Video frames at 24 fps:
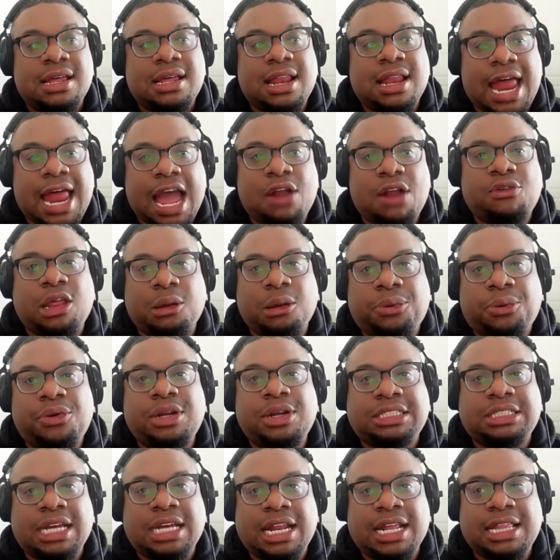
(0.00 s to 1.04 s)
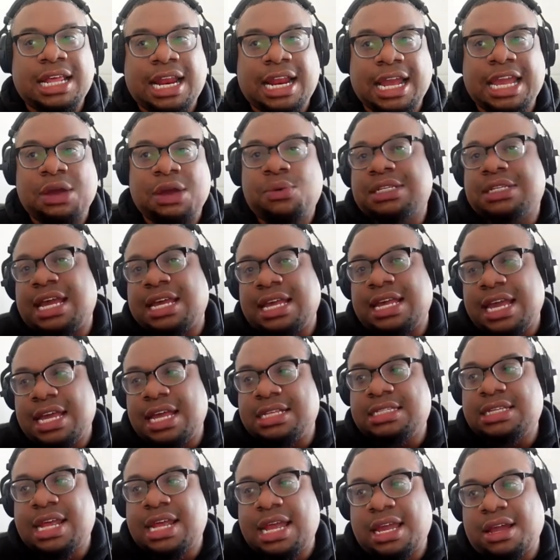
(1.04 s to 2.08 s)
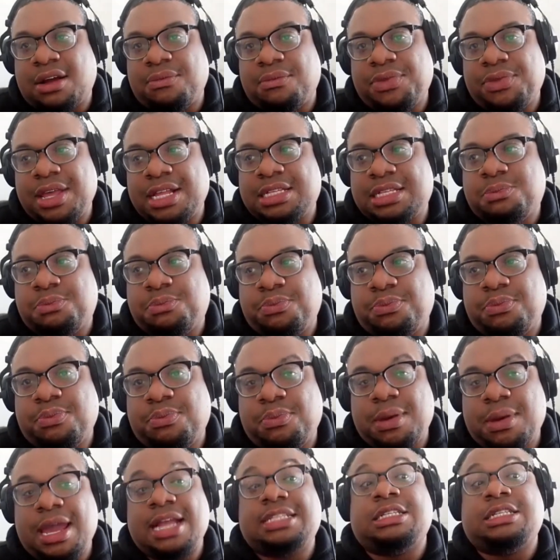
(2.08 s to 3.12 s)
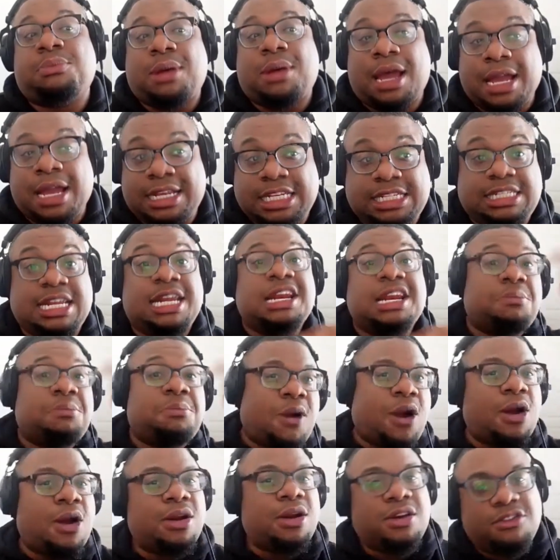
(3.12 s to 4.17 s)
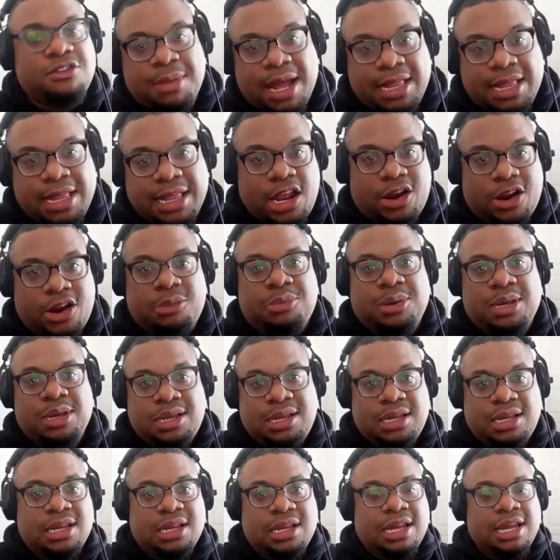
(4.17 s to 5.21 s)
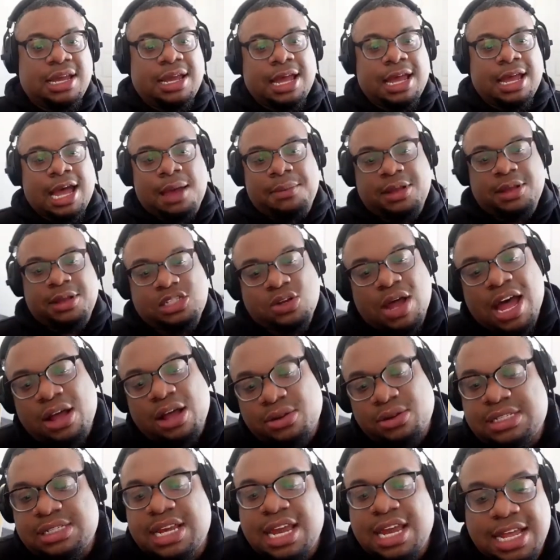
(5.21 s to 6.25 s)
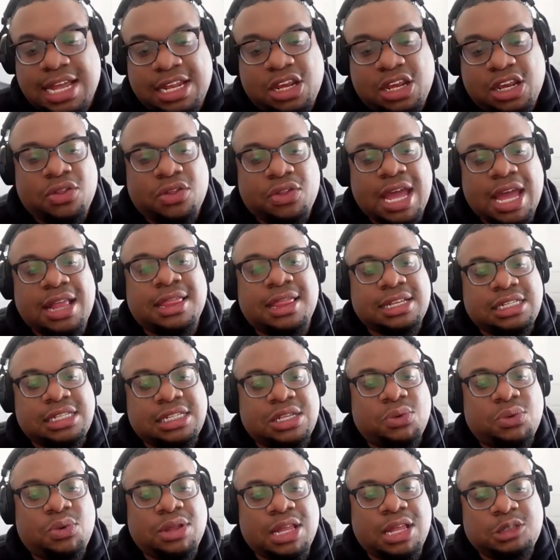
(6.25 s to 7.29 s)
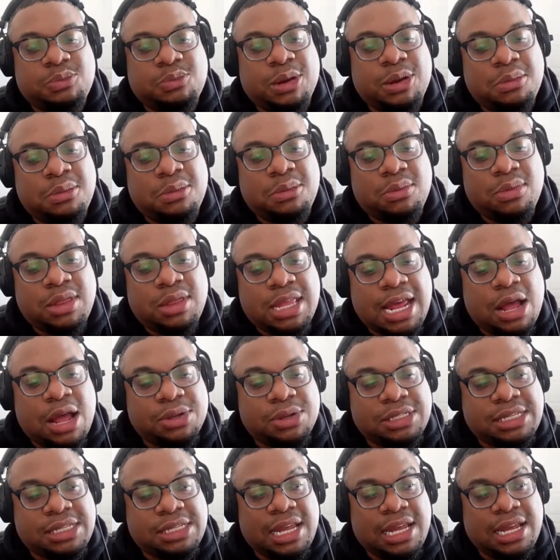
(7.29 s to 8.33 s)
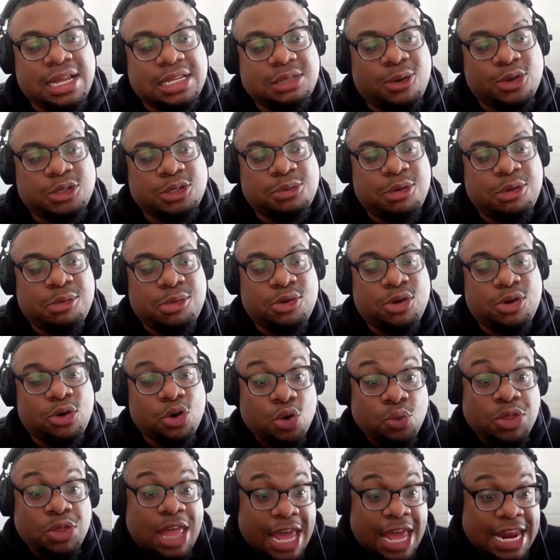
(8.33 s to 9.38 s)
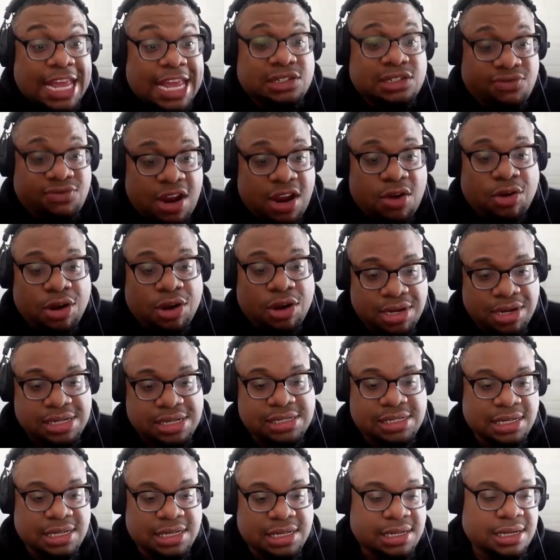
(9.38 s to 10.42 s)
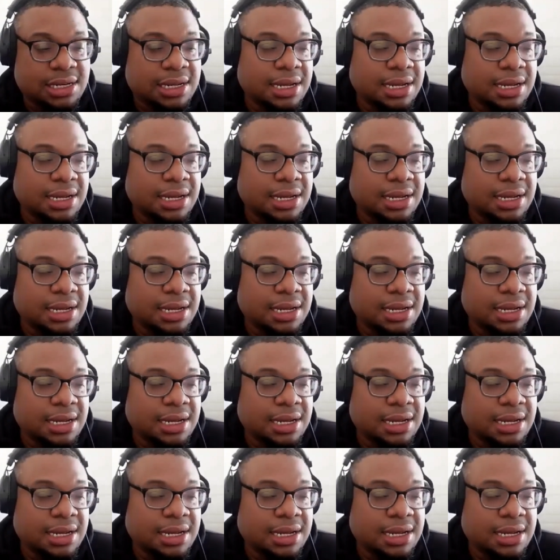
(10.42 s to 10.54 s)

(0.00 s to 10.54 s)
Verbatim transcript: I really appreciated that. Like, it was like, it's like, a, it's, it's an extended part of my therapy. Um, and so I'll say that, you know, that that's the one that's been, that I will say is most memorable, who that is very recent.